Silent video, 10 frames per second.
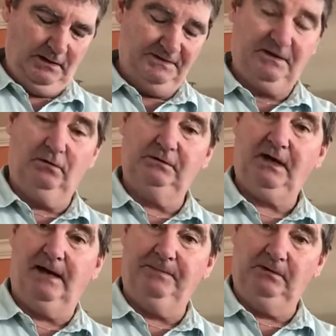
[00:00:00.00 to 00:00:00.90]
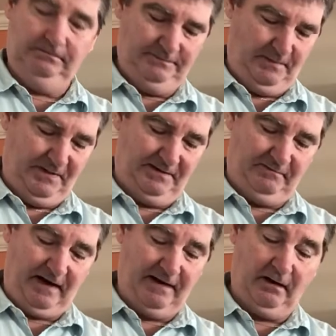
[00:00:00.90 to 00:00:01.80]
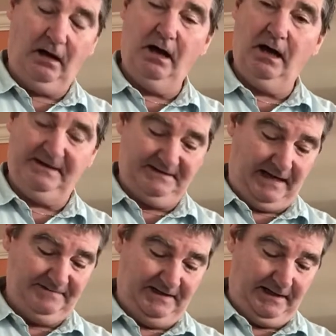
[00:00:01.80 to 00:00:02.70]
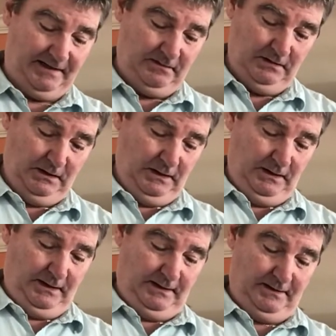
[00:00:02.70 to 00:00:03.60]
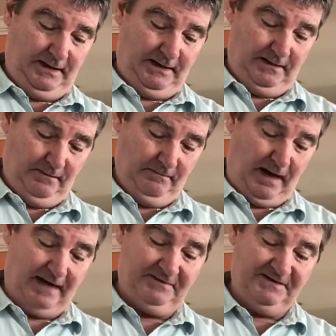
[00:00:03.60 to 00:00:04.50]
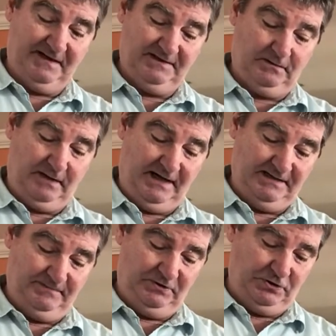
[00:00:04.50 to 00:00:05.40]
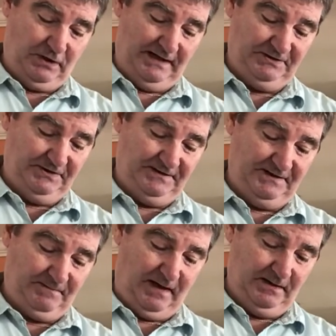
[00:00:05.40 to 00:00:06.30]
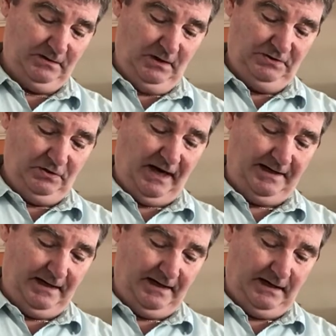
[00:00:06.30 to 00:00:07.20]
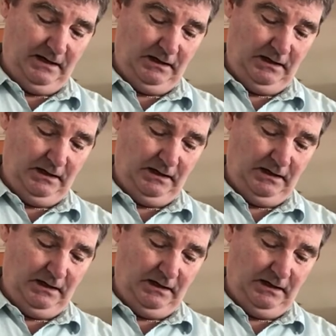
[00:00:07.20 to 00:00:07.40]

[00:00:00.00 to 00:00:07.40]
There's an old couple. They've been around a long time together. And Margaret says to her husband, John, she says, John,